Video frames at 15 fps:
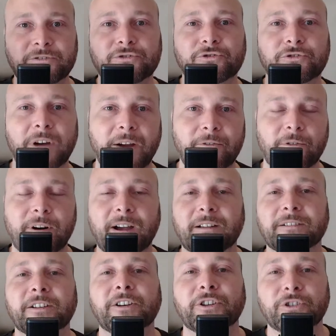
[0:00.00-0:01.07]
drive around.
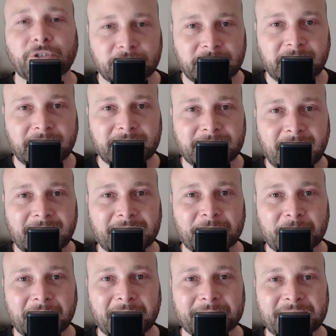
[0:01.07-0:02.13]
You'll see exactly
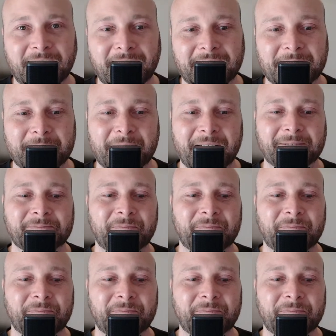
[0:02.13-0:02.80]
what I'm talking about.